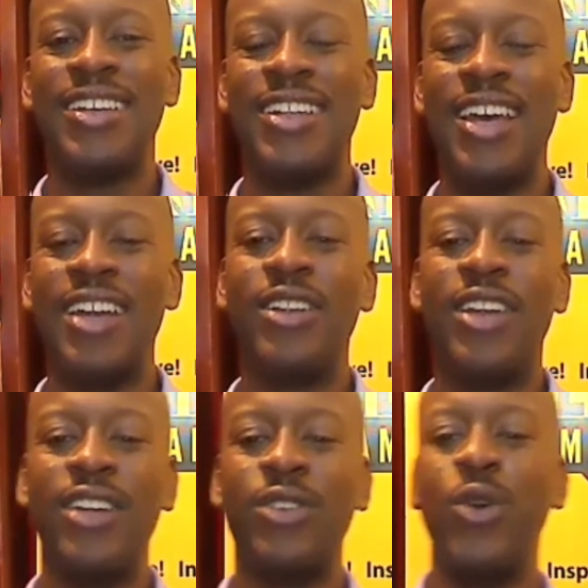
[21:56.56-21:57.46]

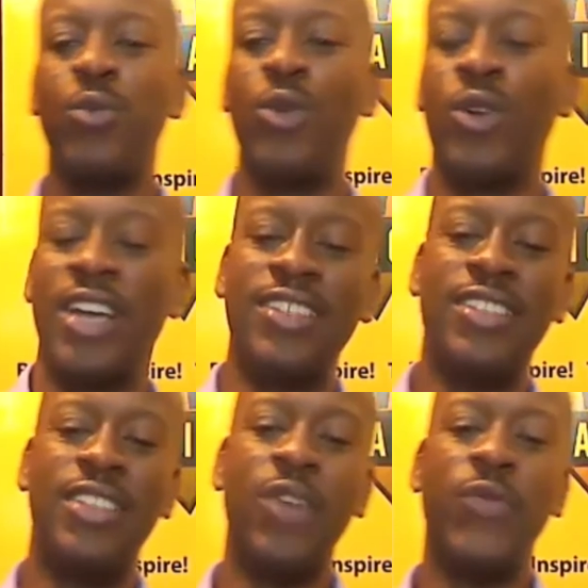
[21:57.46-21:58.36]
That cookbook has
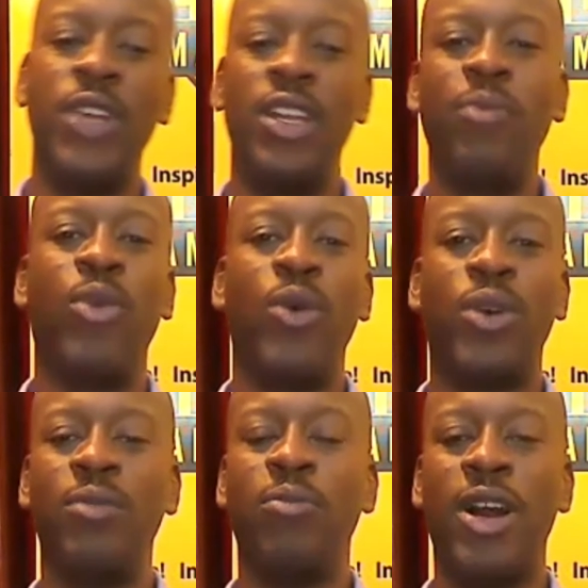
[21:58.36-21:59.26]
definitely
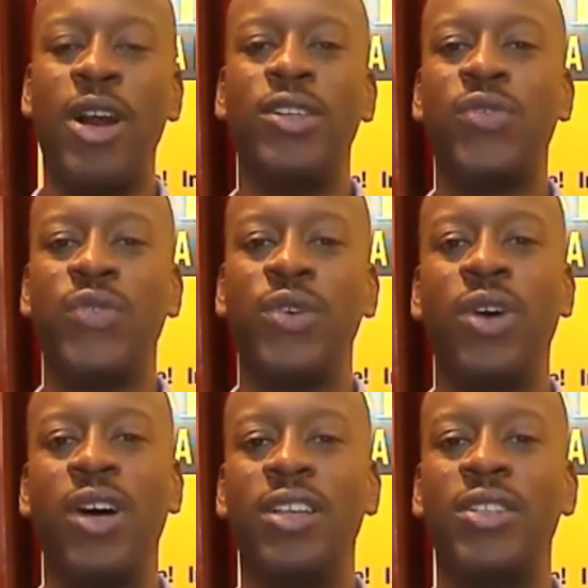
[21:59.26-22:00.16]
broken barriers for you
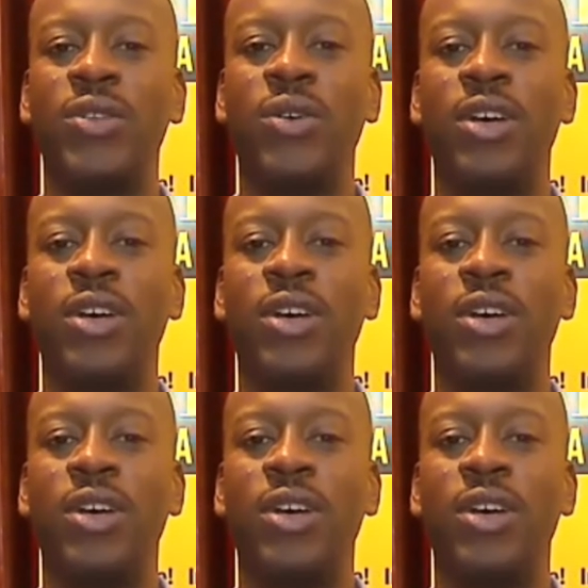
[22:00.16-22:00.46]
also. I